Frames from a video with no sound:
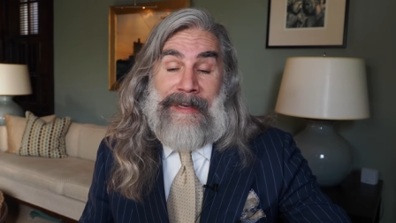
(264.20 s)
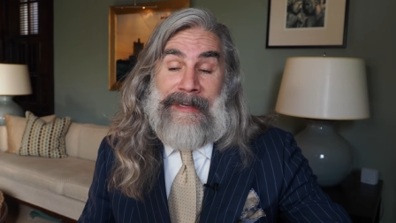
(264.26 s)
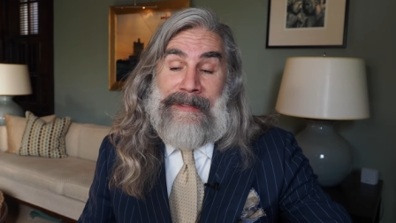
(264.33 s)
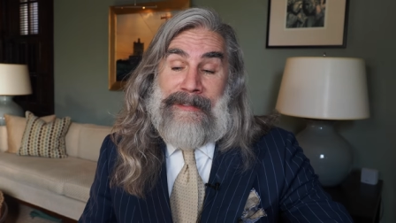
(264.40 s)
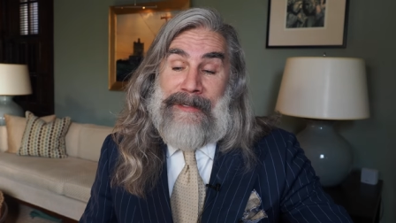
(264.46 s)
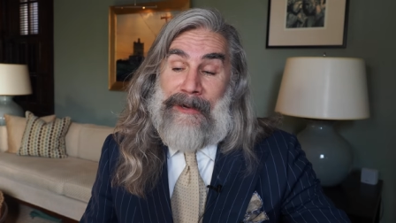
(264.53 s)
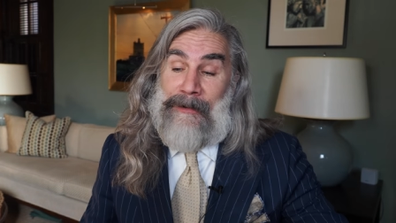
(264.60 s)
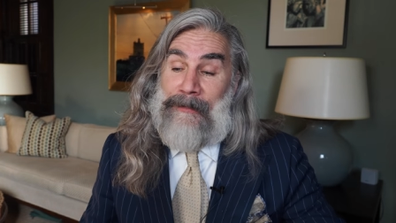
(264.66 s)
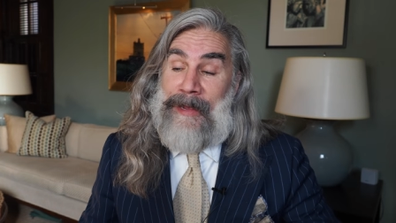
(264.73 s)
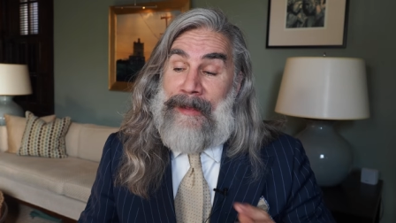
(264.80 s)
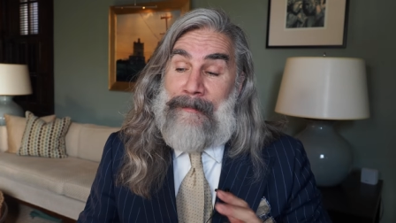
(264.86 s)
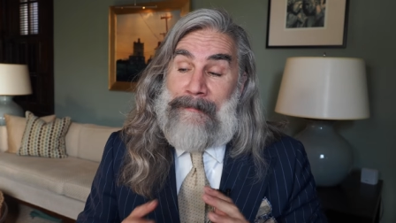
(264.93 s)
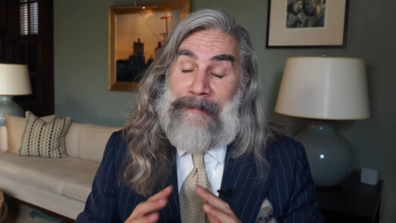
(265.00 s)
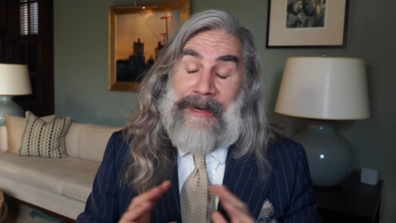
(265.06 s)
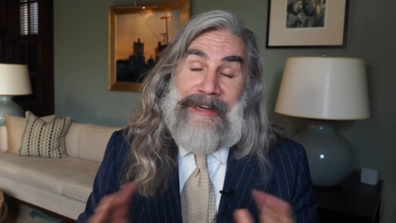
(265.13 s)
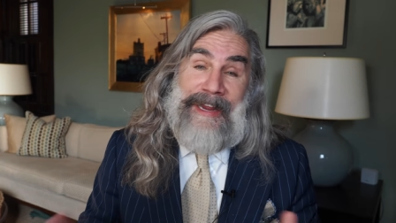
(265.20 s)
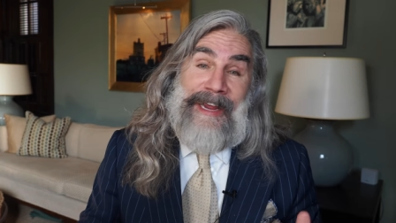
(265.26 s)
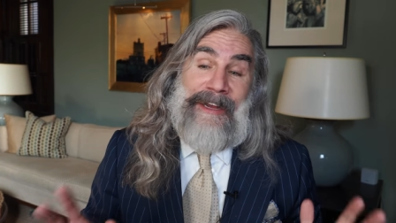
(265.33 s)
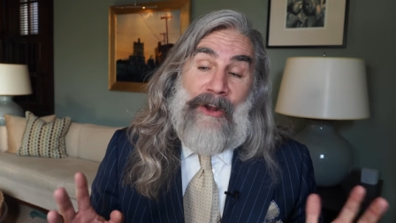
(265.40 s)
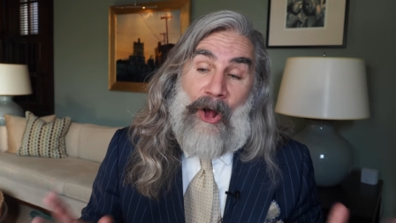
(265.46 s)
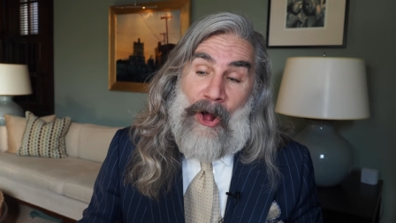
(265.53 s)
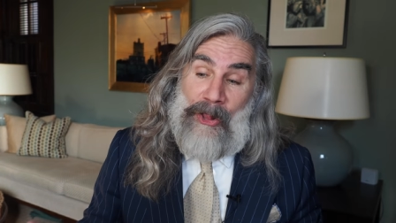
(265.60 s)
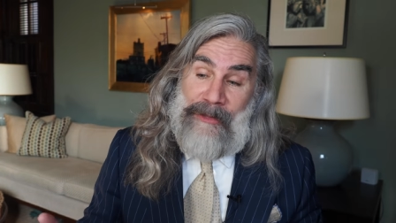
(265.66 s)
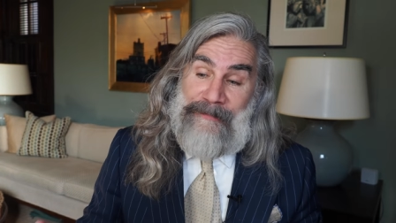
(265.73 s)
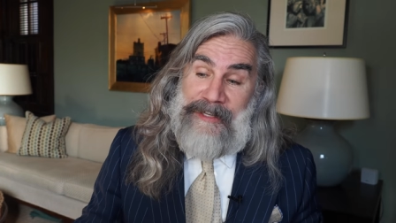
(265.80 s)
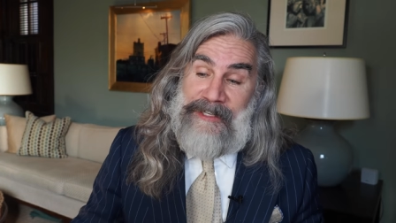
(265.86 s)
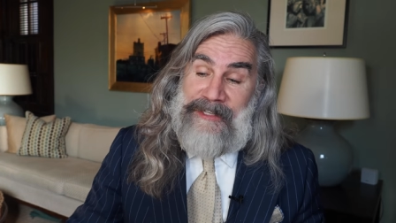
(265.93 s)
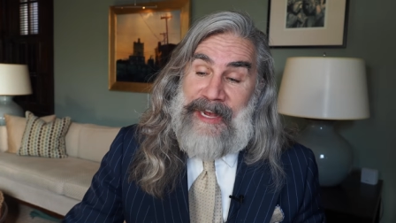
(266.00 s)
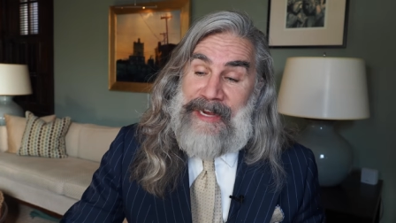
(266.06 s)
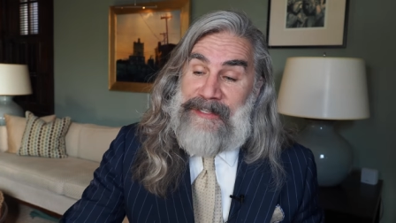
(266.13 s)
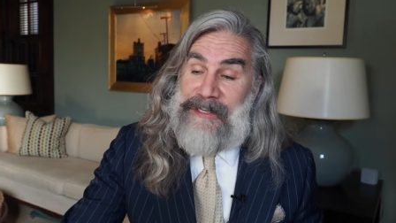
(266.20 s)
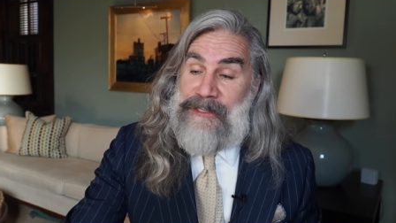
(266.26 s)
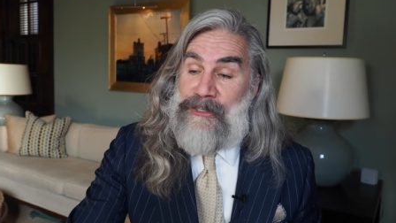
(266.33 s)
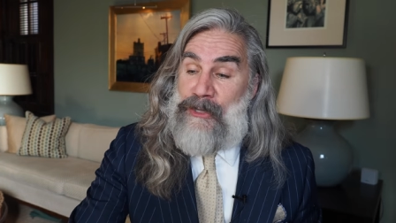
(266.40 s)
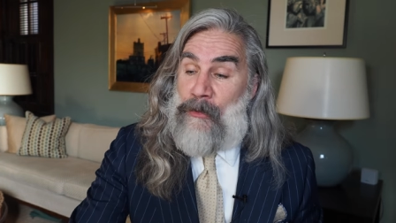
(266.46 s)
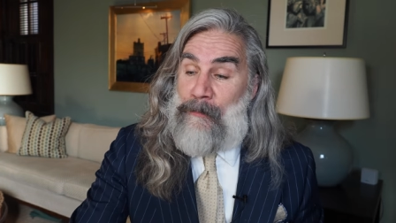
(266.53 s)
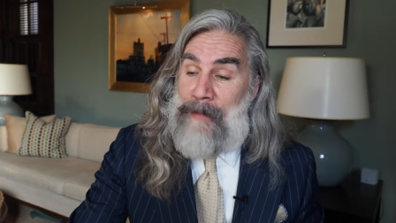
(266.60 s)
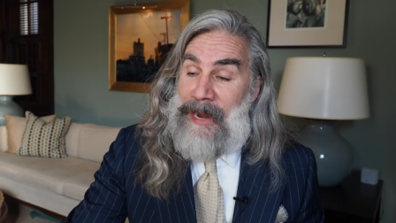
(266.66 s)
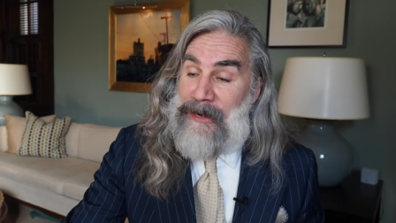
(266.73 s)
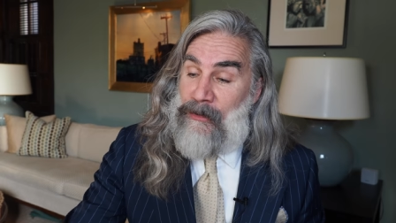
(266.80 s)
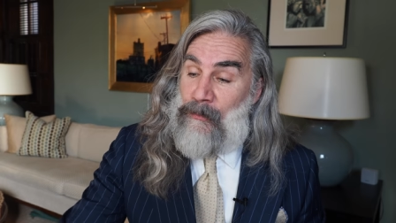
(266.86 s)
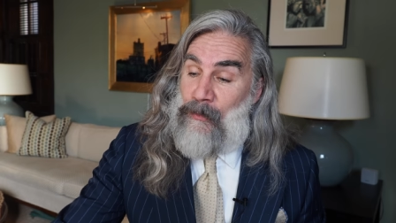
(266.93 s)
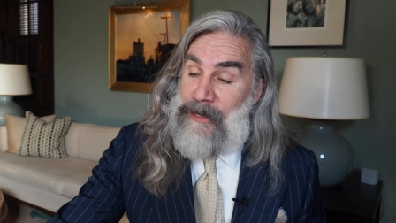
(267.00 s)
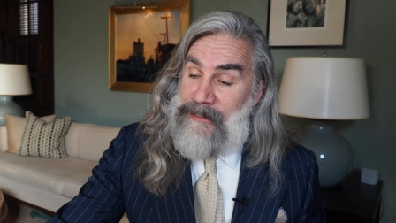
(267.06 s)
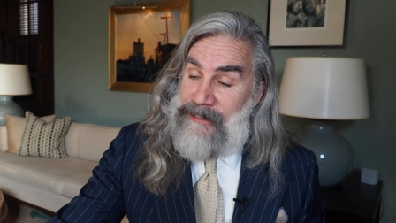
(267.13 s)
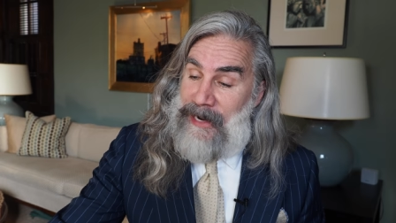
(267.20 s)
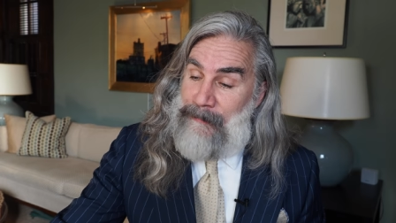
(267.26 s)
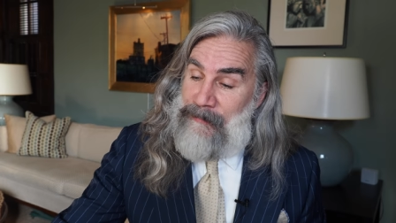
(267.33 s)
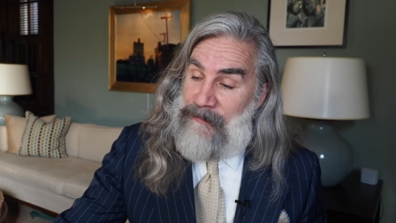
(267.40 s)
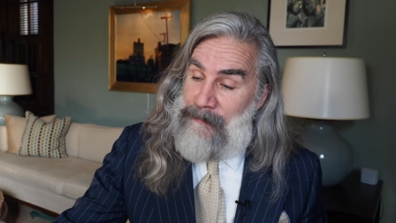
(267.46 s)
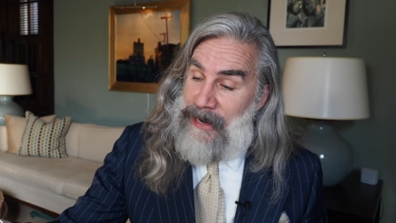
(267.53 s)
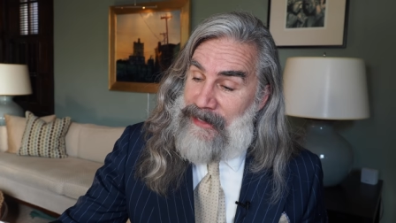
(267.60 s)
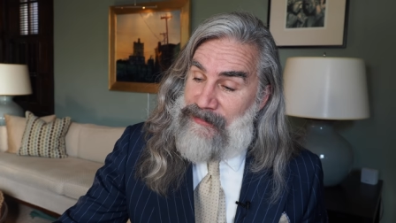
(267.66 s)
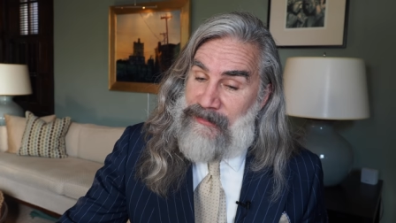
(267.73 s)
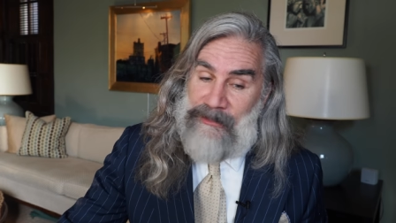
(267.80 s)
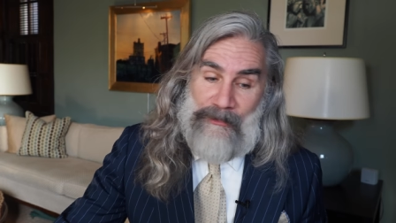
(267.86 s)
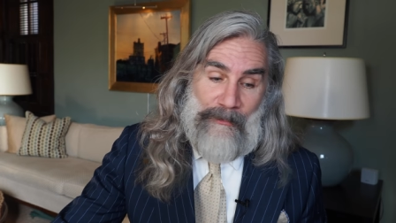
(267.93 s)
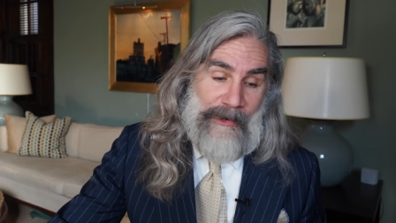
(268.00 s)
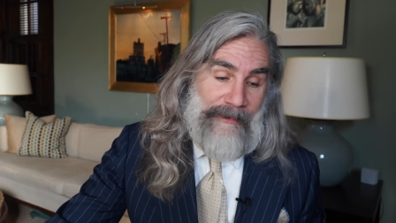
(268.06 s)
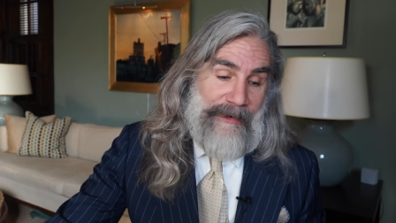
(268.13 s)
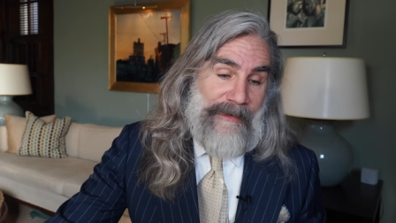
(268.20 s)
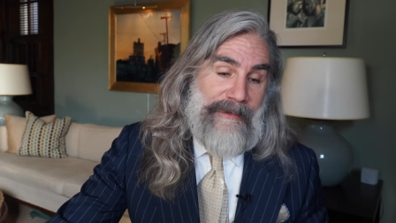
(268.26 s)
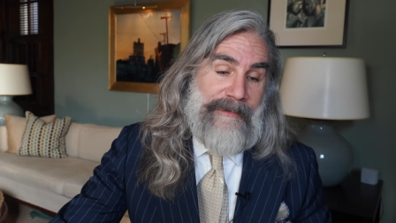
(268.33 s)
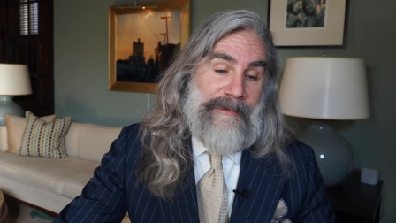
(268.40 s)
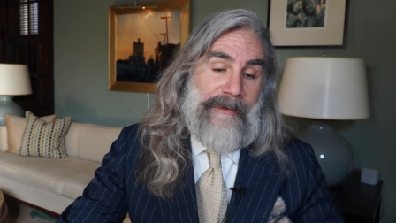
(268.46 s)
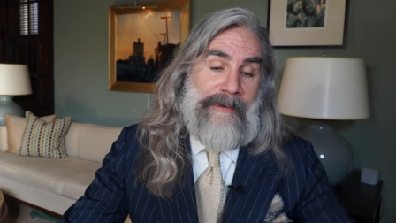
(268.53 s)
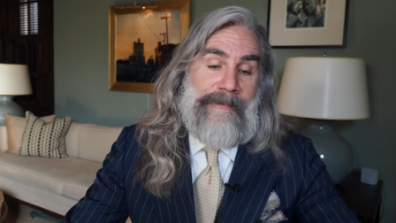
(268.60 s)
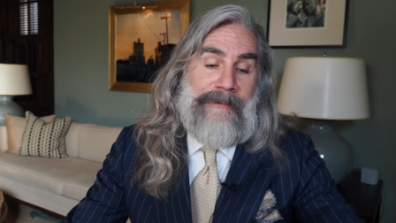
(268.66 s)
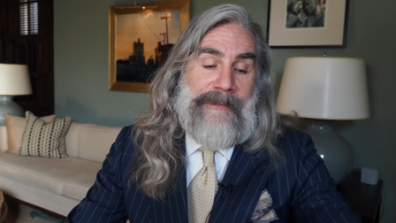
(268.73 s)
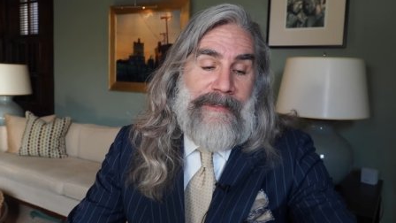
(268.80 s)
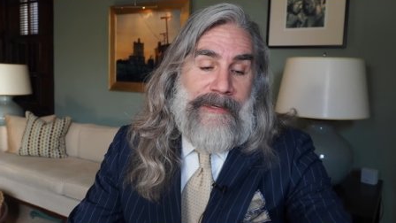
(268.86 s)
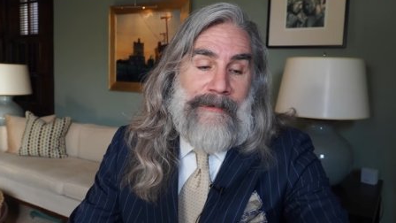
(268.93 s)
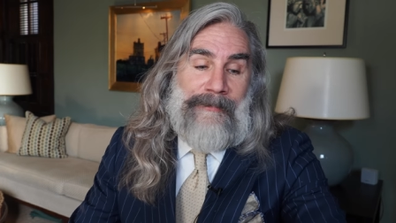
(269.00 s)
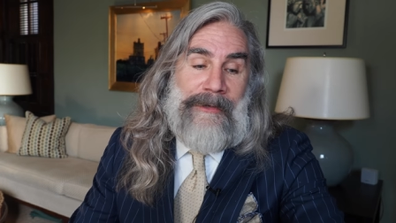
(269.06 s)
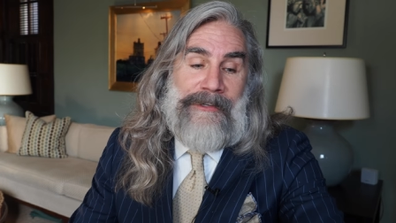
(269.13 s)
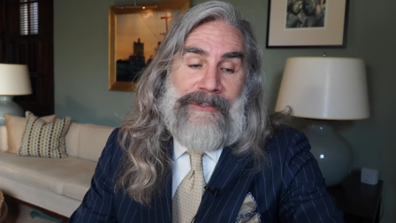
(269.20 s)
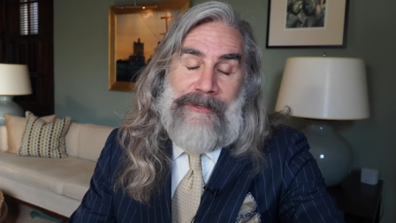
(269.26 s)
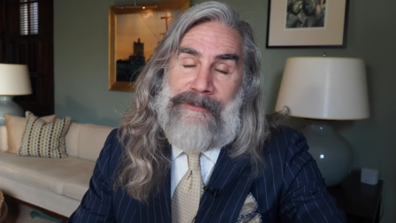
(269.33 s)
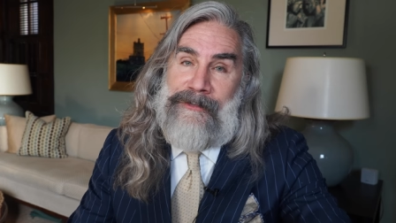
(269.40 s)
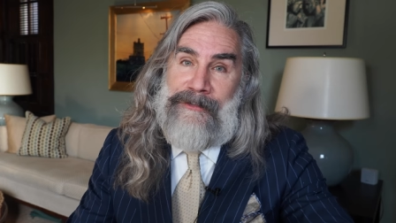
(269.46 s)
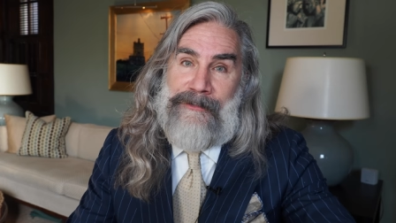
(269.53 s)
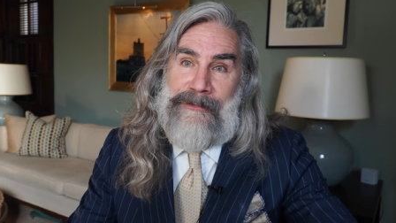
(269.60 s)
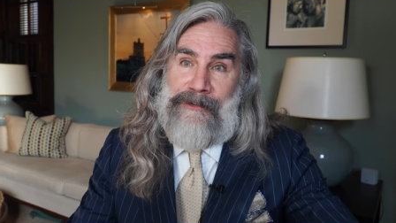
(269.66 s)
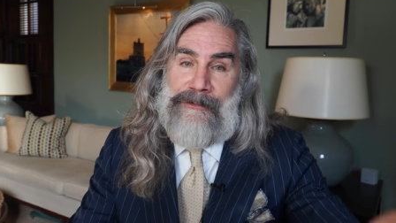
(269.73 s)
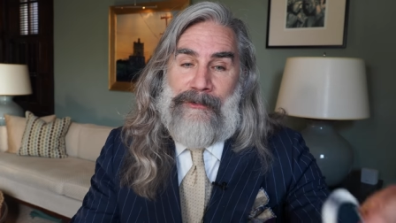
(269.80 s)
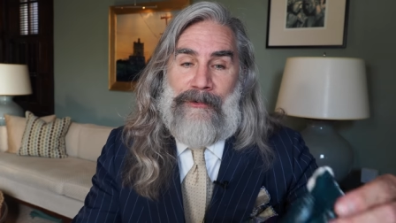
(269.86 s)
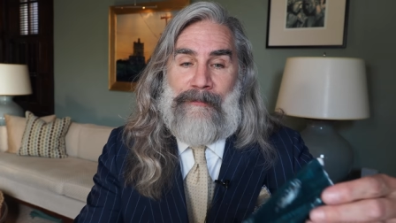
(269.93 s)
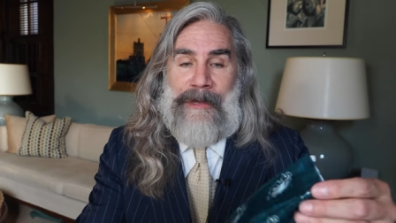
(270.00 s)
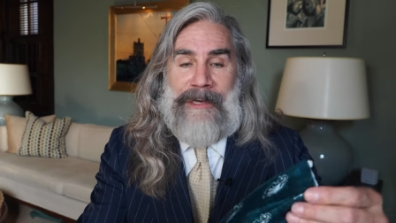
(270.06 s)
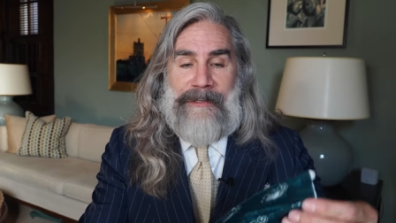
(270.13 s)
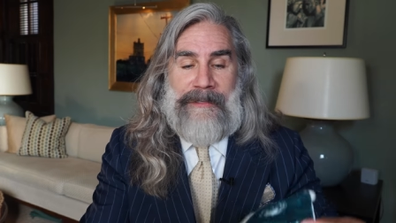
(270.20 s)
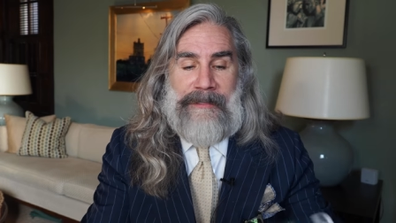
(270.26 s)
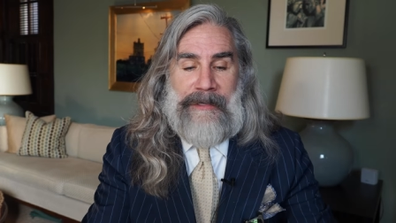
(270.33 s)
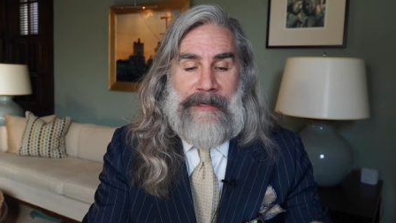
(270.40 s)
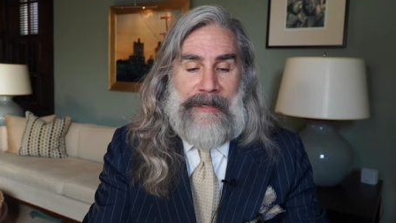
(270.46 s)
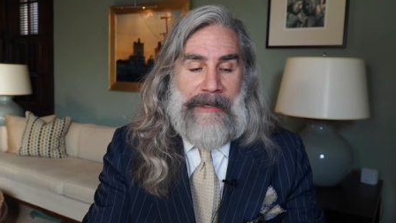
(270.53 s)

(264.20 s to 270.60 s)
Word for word: So, but in all of these cases, no matter what type of mask you're wearing, so for example, I showed you the surgical mask.